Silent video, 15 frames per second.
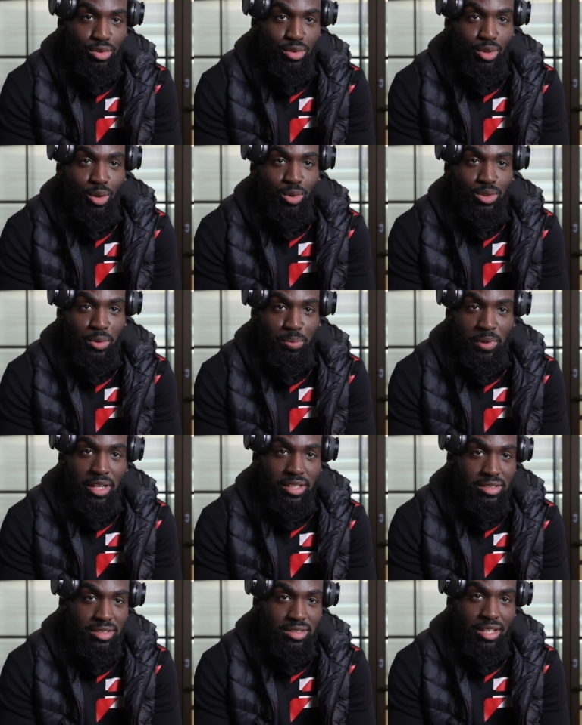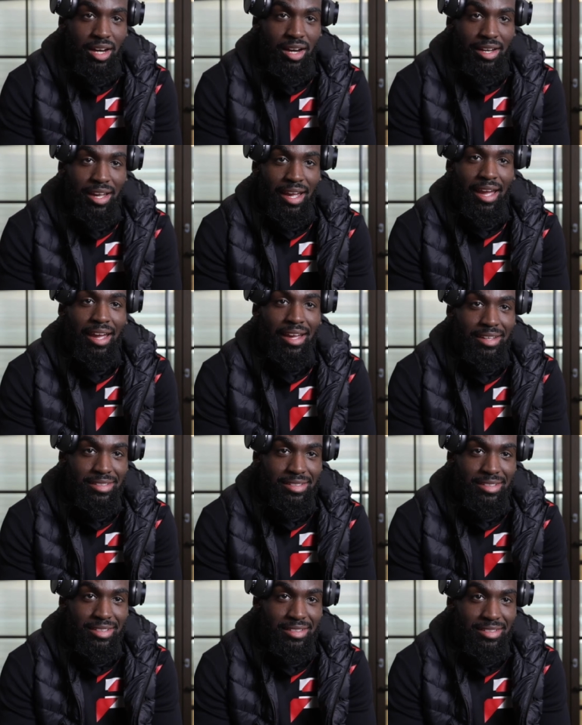go to places that I
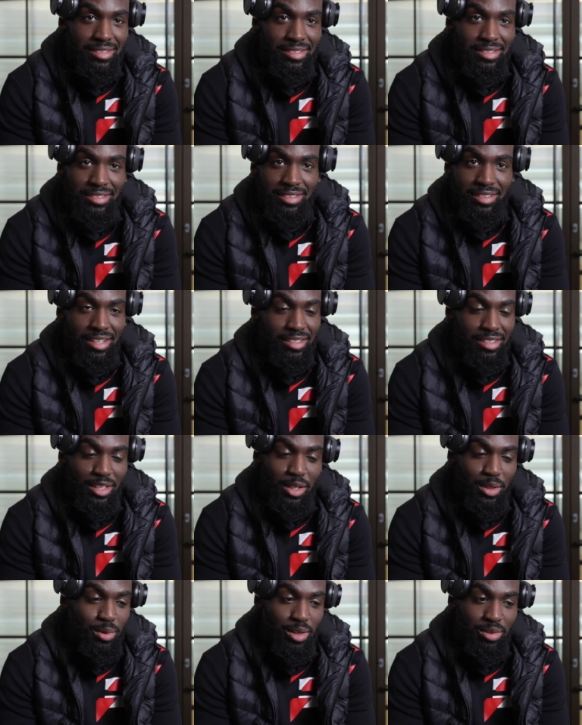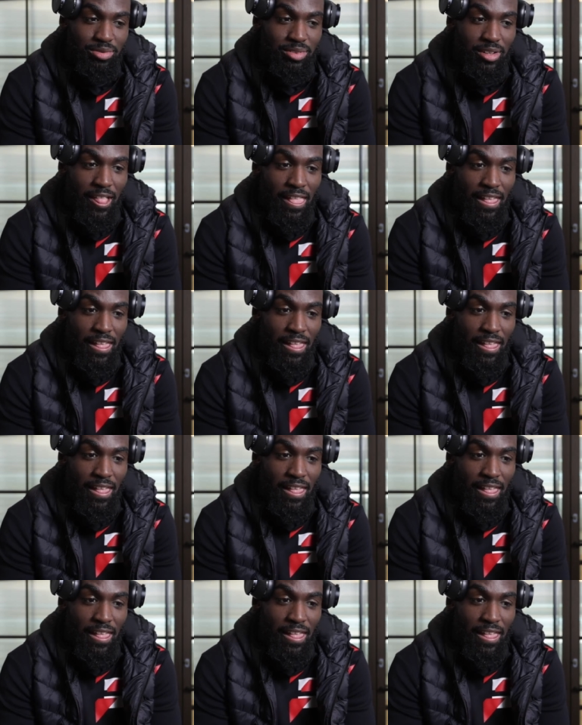hated the idea of